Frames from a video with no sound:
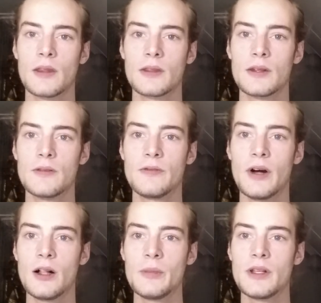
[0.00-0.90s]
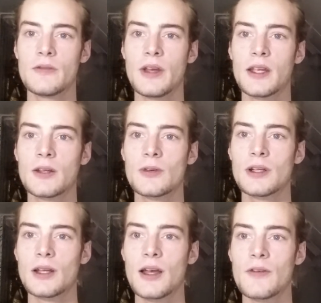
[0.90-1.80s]
and the defilement of
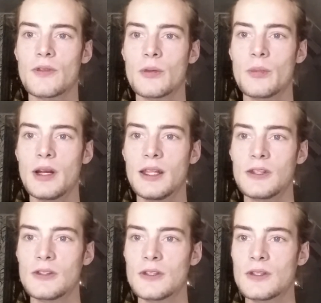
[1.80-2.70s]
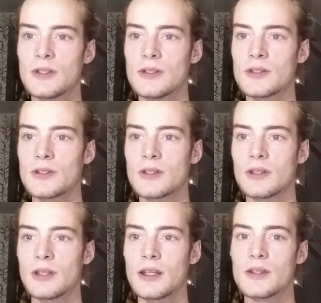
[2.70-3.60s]
hankering after better existence
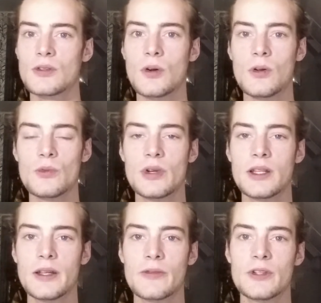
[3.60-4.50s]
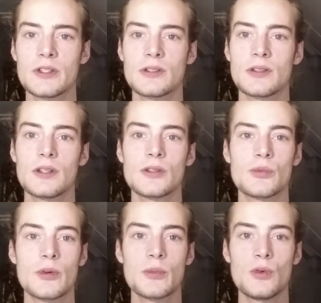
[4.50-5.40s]
that has already arisen is
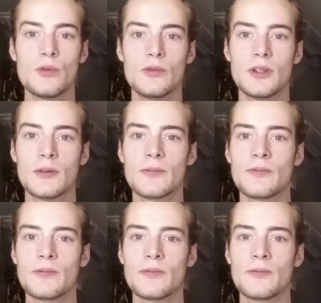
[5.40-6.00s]
removed.